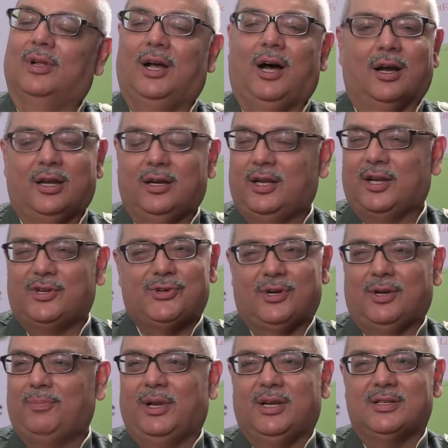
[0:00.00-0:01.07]

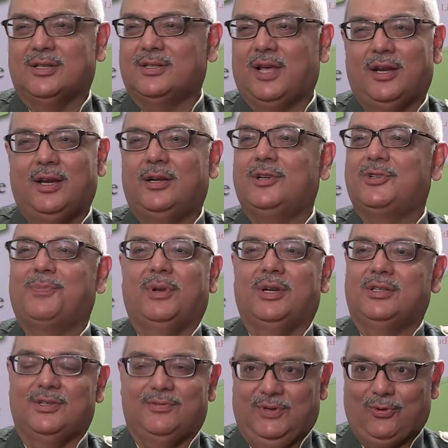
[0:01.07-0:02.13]
architectural places, heritage
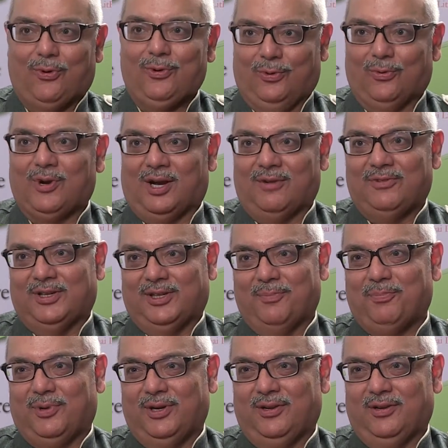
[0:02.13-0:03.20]
places, we don't look after them
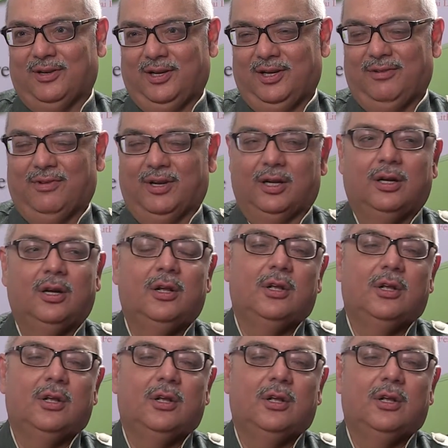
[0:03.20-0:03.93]
particularly well. Right.